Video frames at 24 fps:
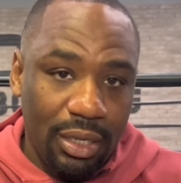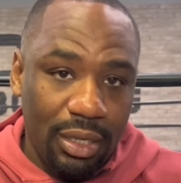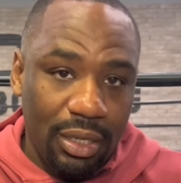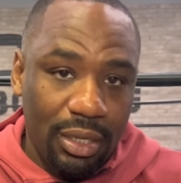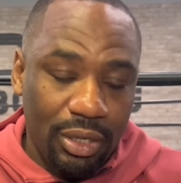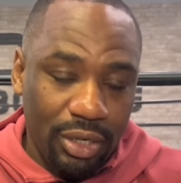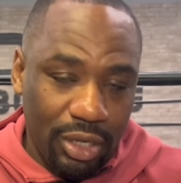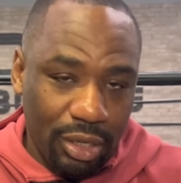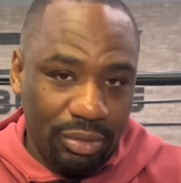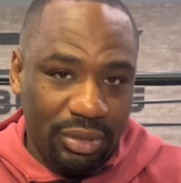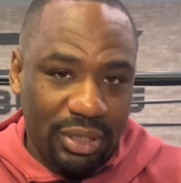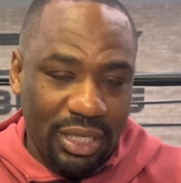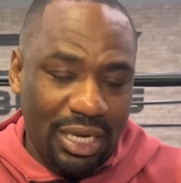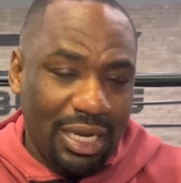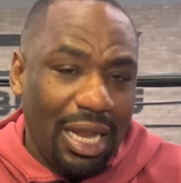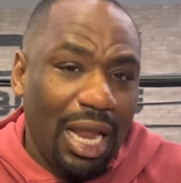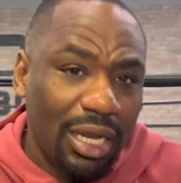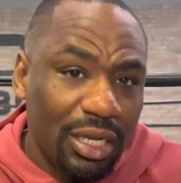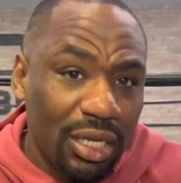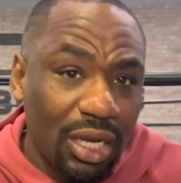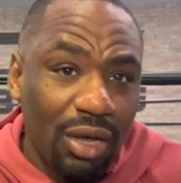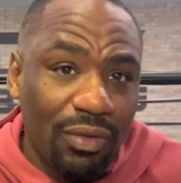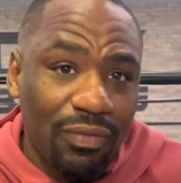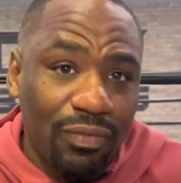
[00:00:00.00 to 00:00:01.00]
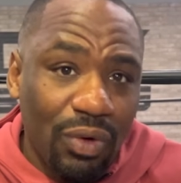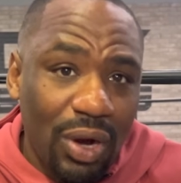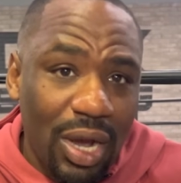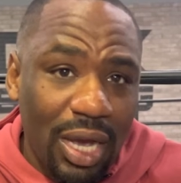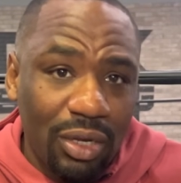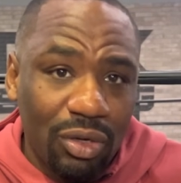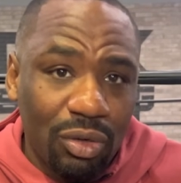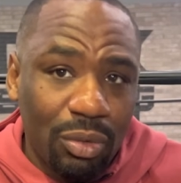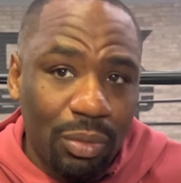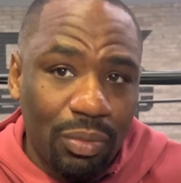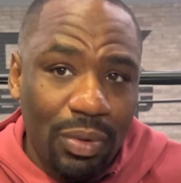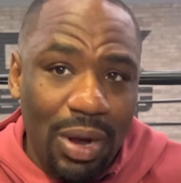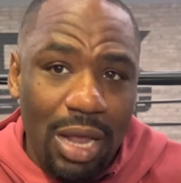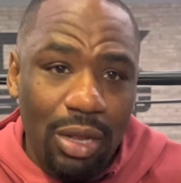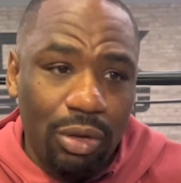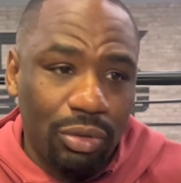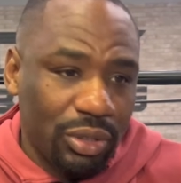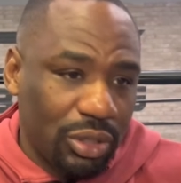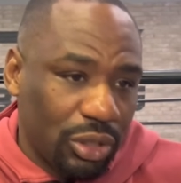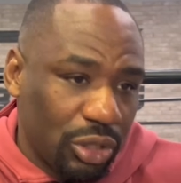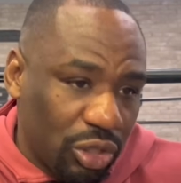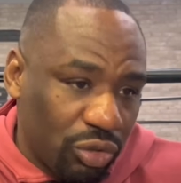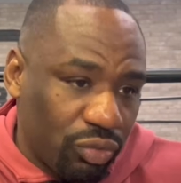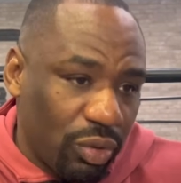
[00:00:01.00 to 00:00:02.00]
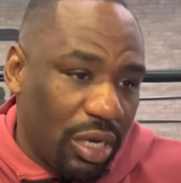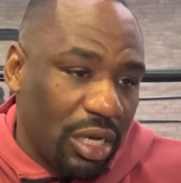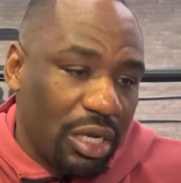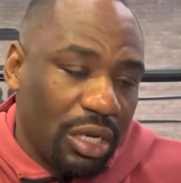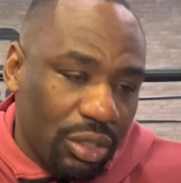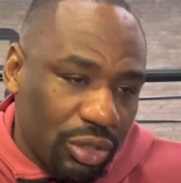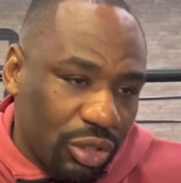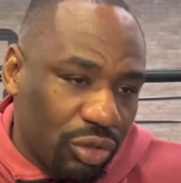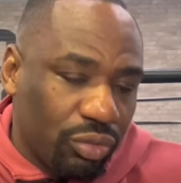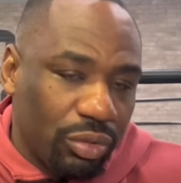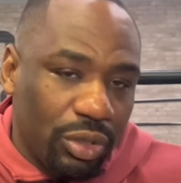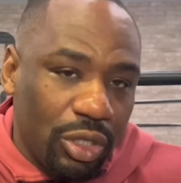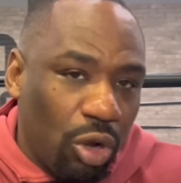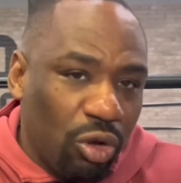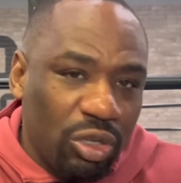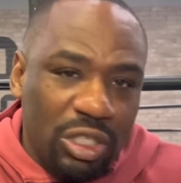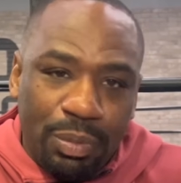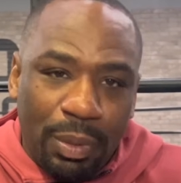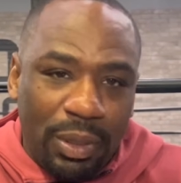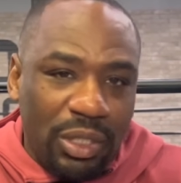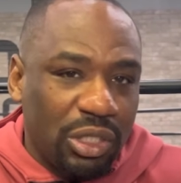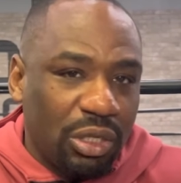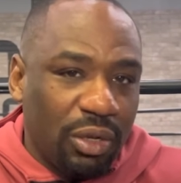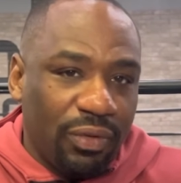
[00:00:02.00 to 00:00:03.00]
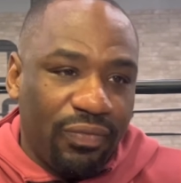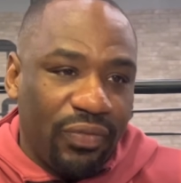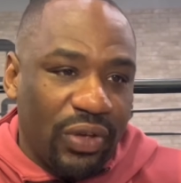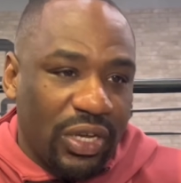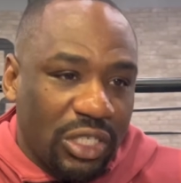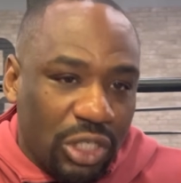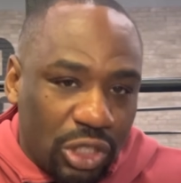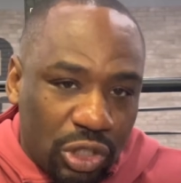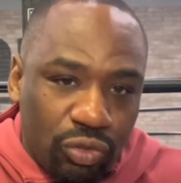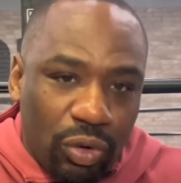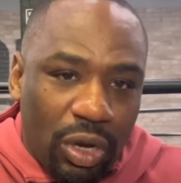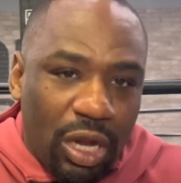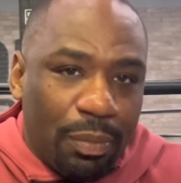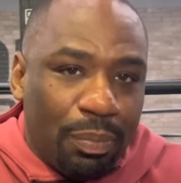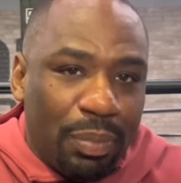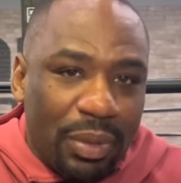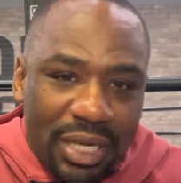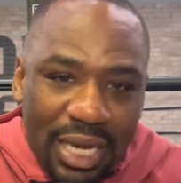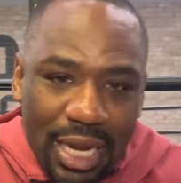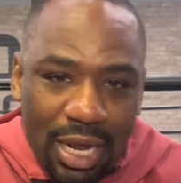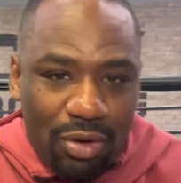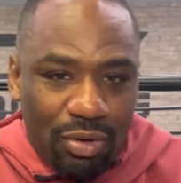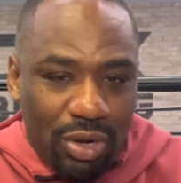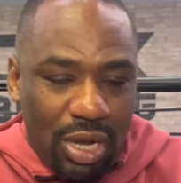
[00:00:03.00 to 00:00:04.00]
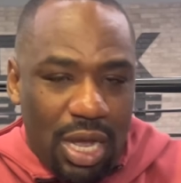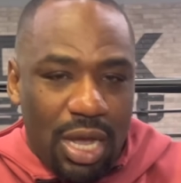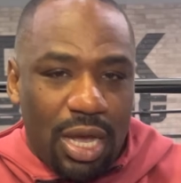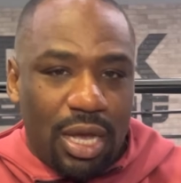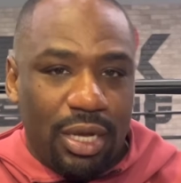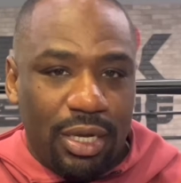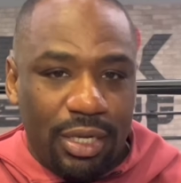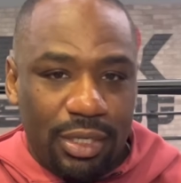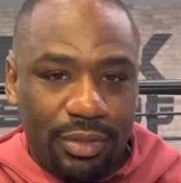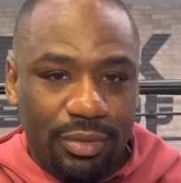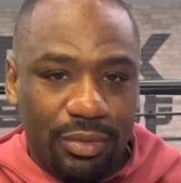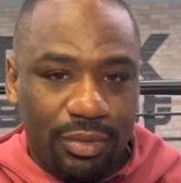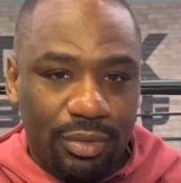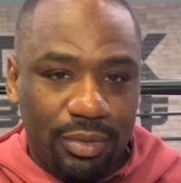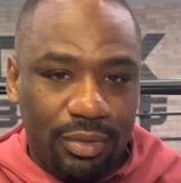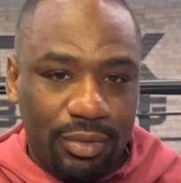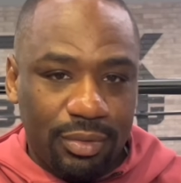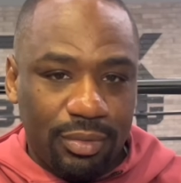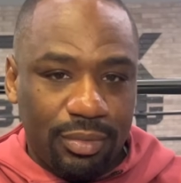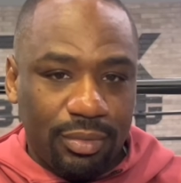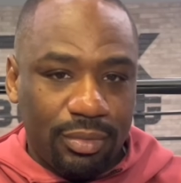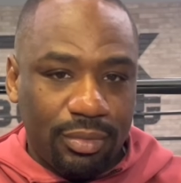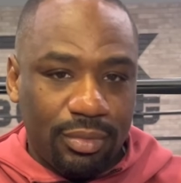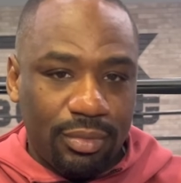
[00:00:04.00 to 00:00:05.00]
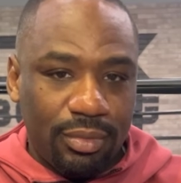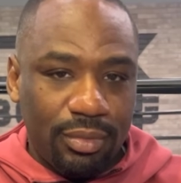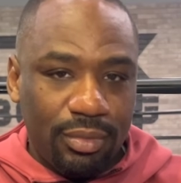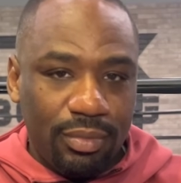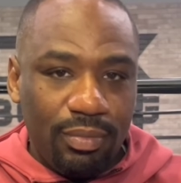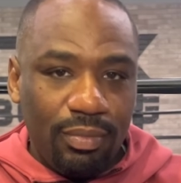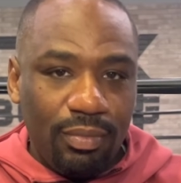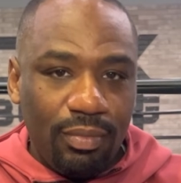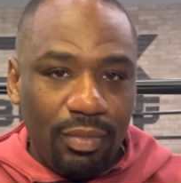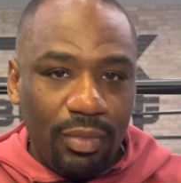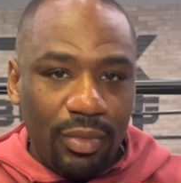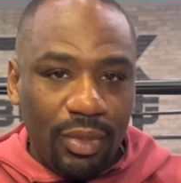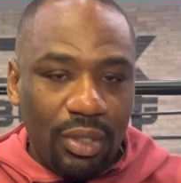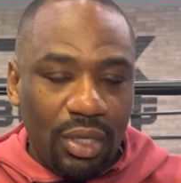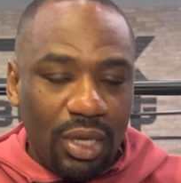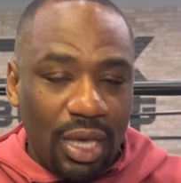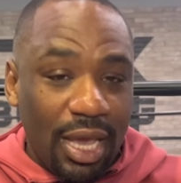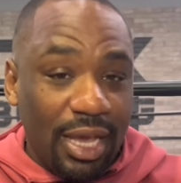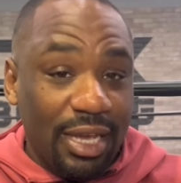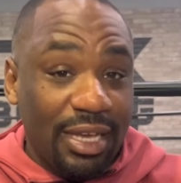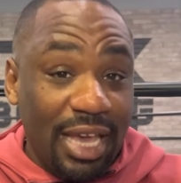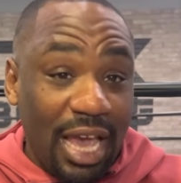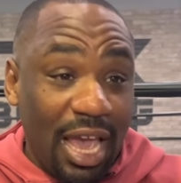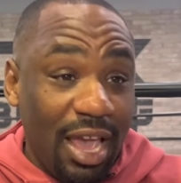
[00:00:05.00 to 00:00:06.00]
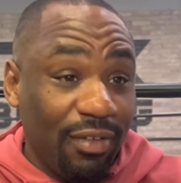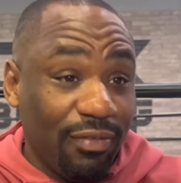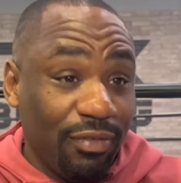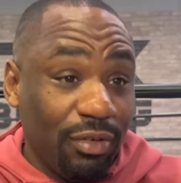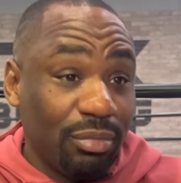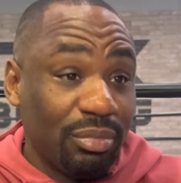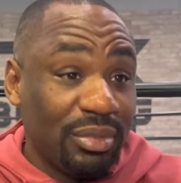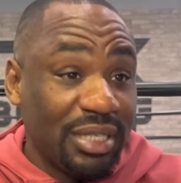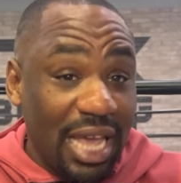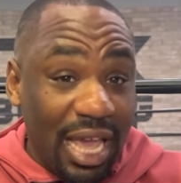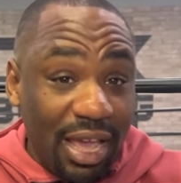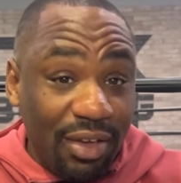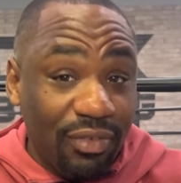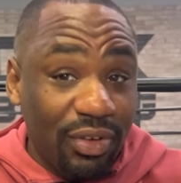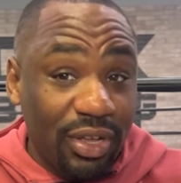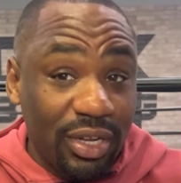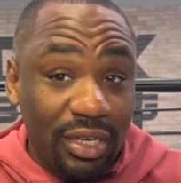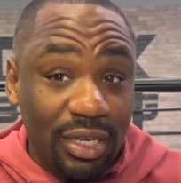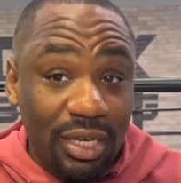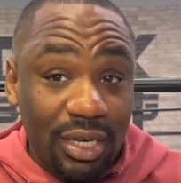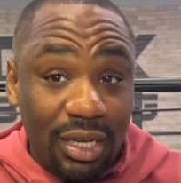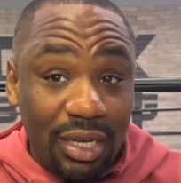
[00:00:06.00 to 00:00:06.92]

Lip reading: You know what I'm saying? I love Ronald. Ronald's no special effects, a straight up and down guy. And gave him, David,